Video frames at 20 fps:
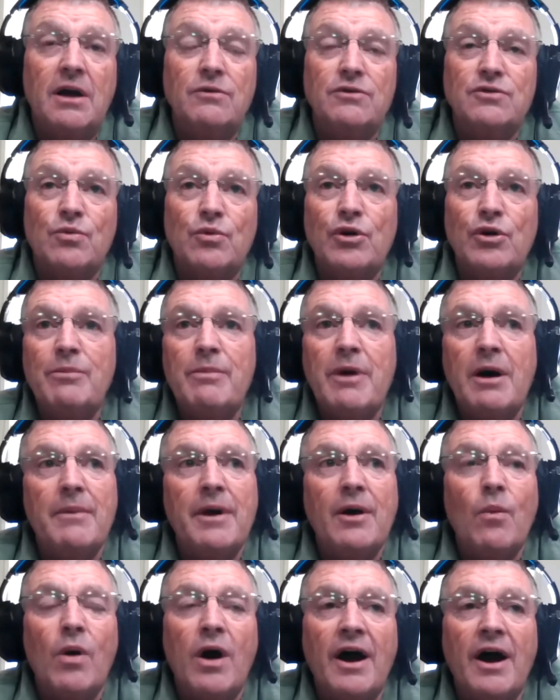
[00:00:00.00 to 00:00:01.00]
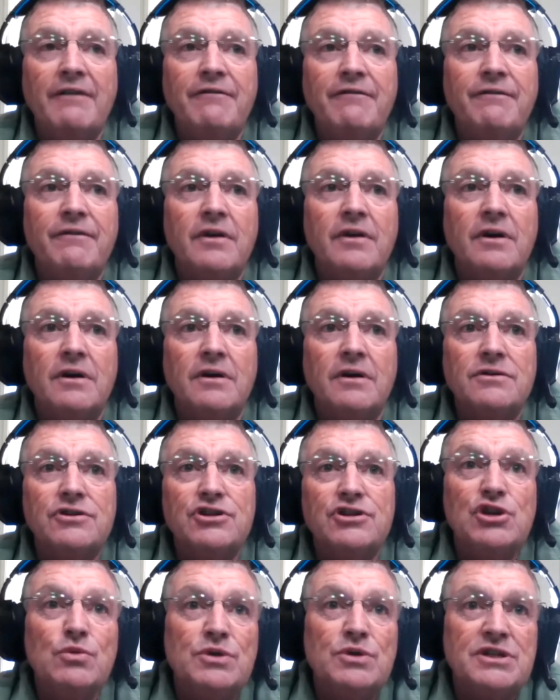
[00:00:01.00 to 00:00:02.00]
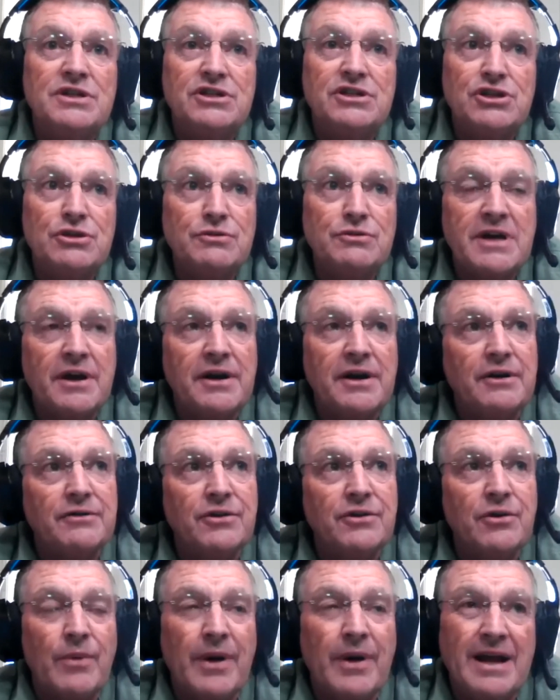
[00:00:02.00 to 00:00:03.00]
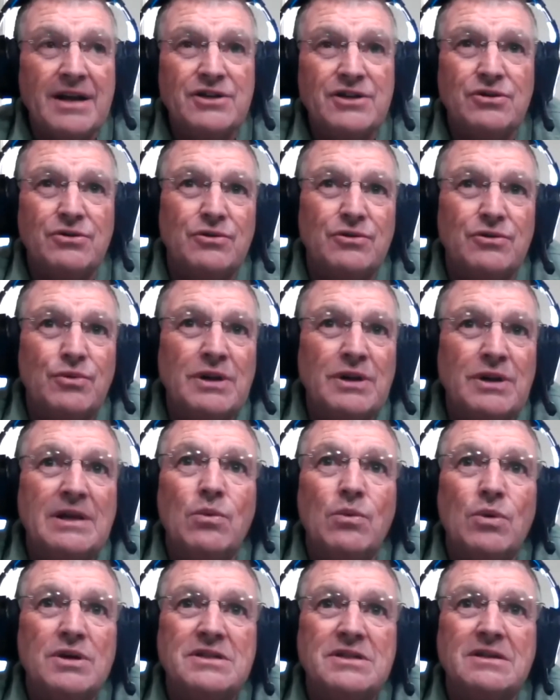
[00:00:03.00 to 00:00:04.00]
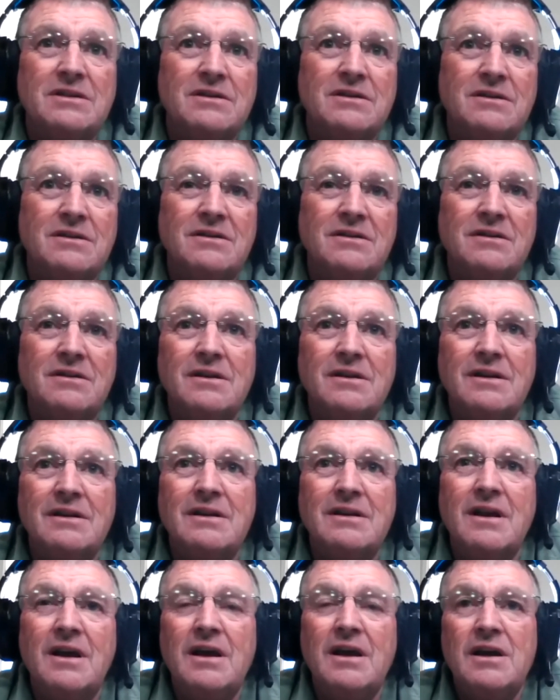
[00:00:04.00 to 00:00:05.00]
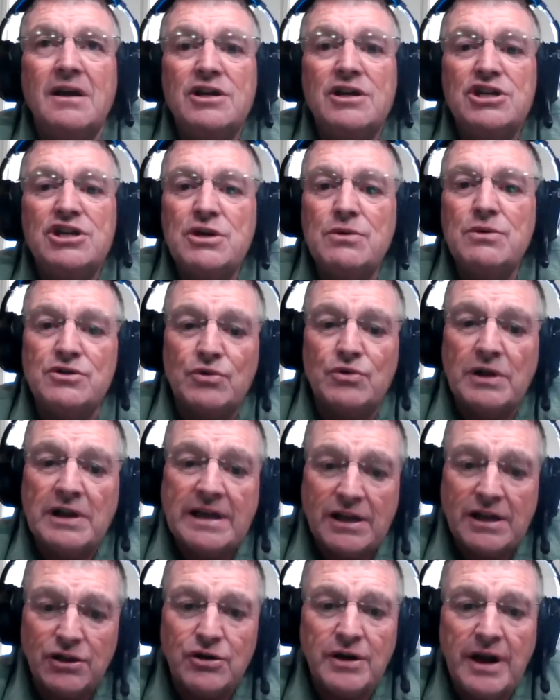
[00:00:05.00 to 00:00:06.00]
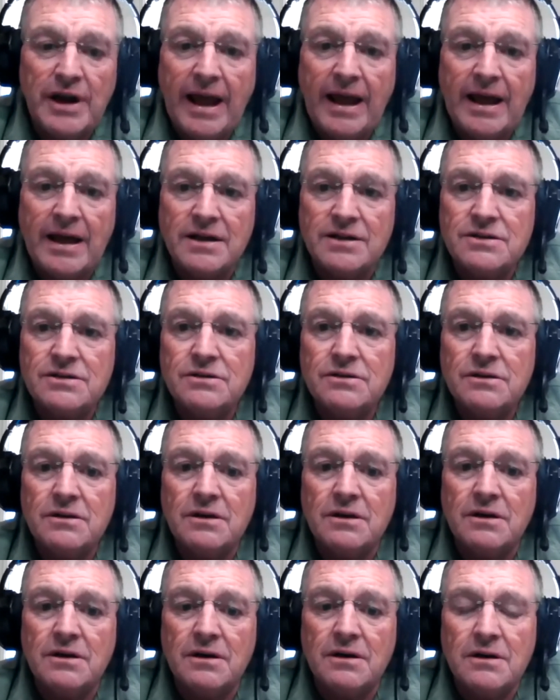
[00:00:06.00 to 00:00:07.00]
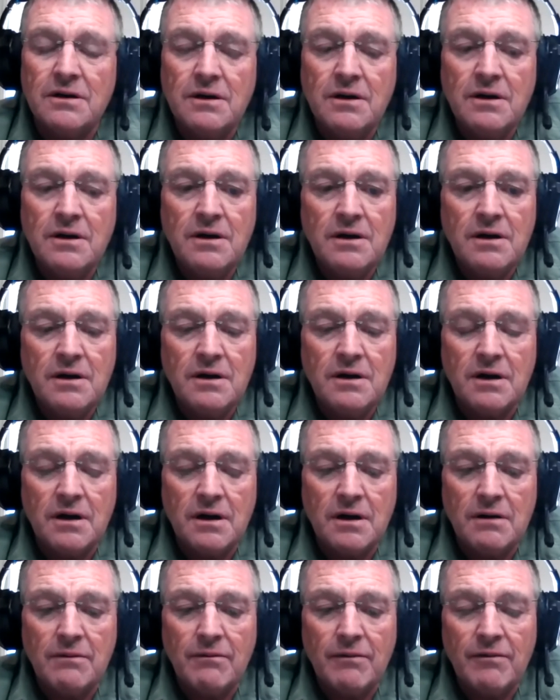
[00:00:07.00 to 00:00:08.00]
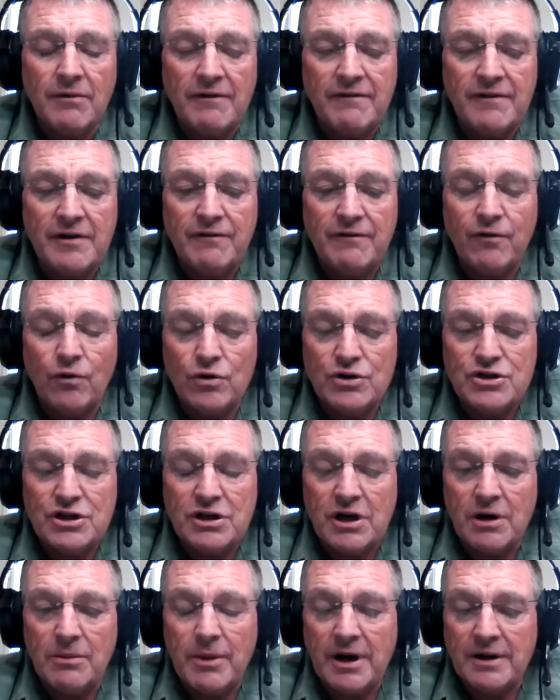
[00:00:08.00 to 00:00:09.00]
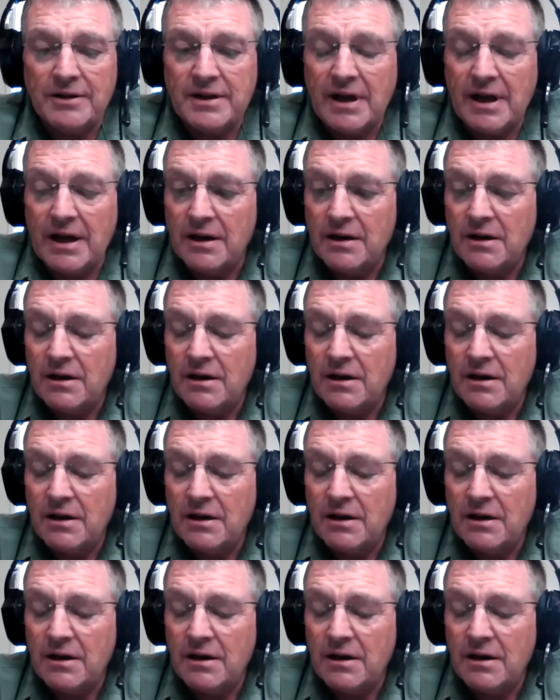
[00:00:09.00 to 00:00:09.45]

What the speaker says: I was worried about my wife. She was out here at the ranch, so there really wasn't. She was really in good hands. I feel fortunate about that.